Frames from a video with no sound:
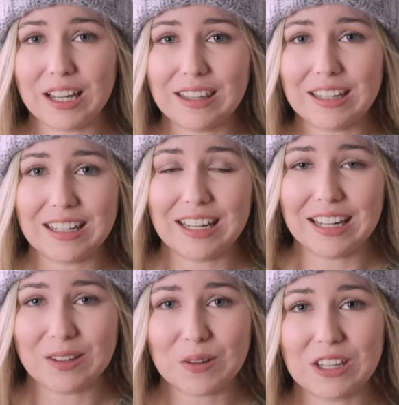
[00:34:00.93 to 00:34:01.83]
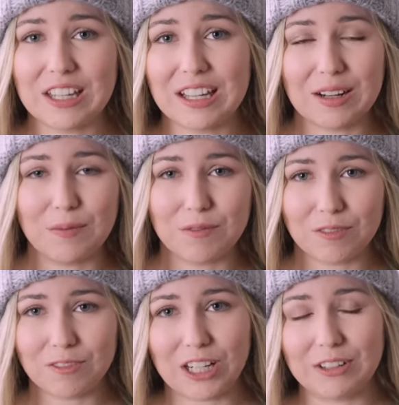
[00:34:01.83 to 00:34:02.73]
and then knitting the whole thing. I'm
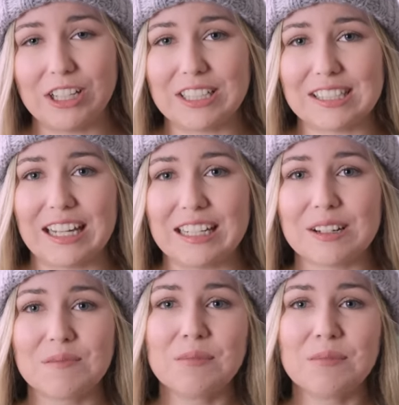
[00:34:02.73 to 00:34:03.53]
very, very excited.